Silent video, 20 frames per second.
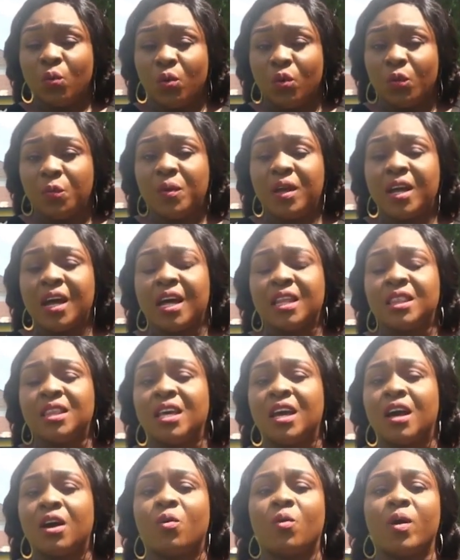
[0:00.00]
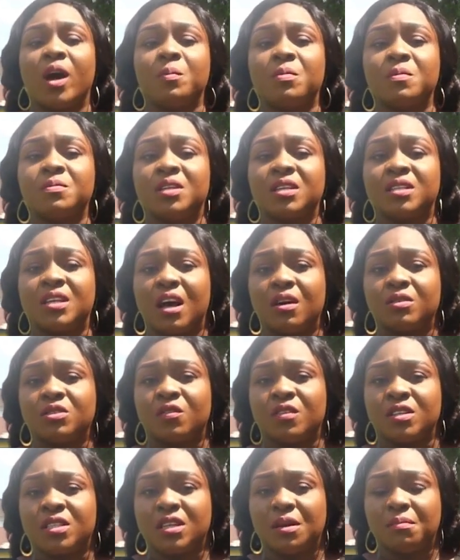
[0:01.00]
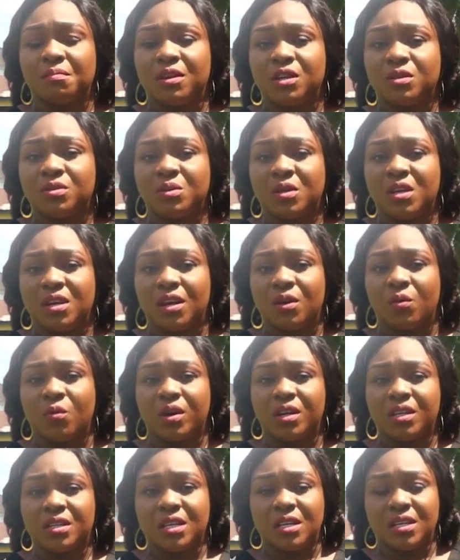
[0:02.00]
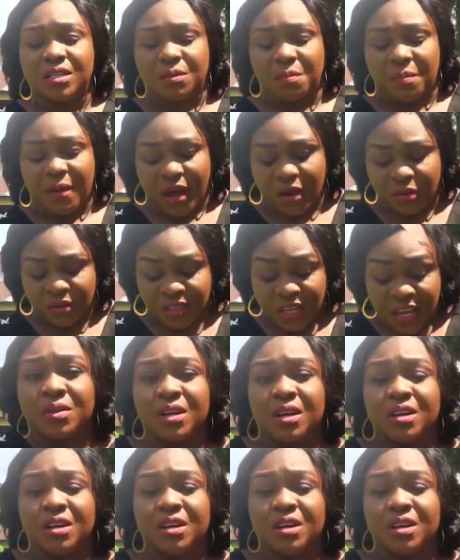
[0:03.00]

will be at the Akwa Ibom's House of Assembly to hear what it is about.